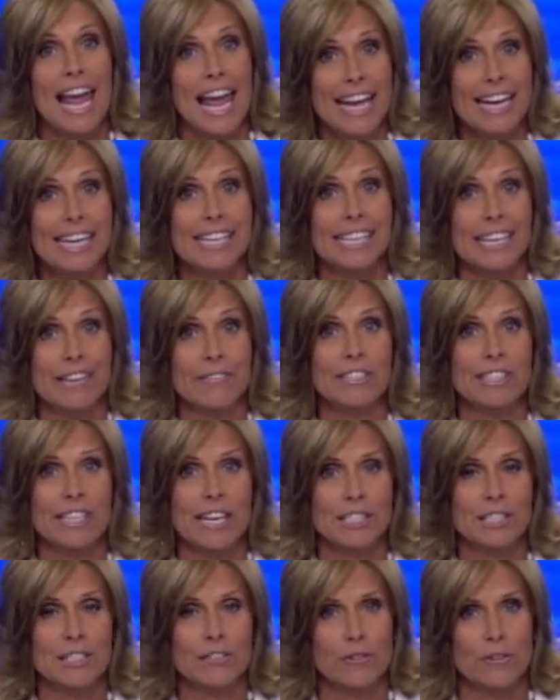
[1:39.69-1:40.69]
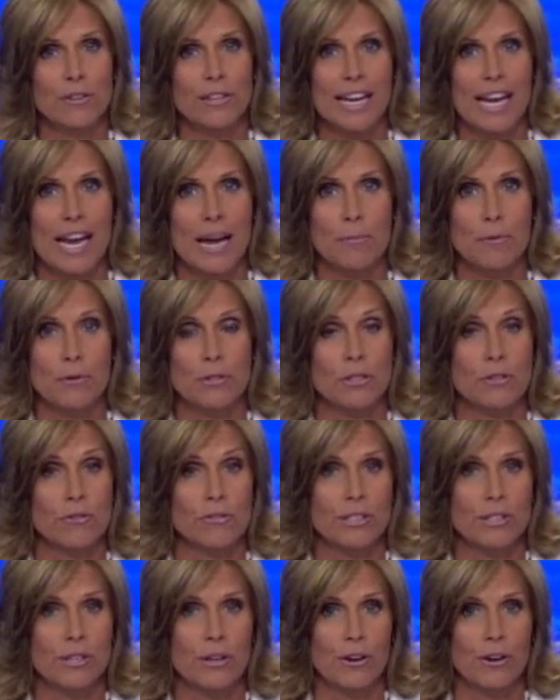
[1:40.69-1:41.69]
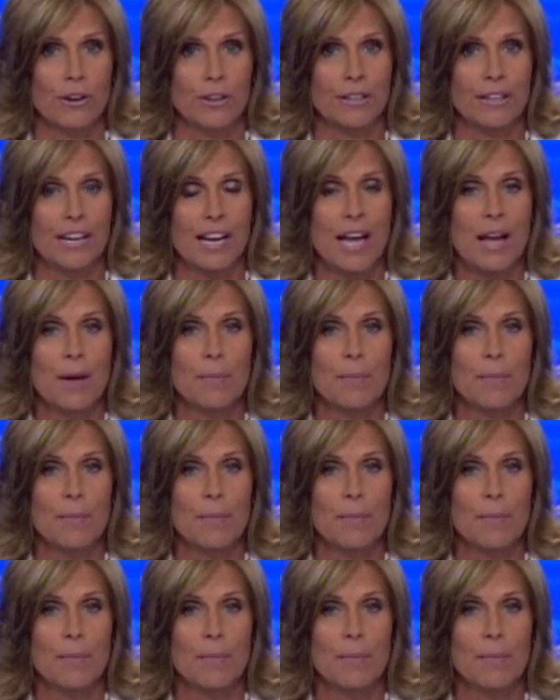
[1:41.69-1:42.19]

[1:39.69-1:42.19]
and an invitation for the campers to return.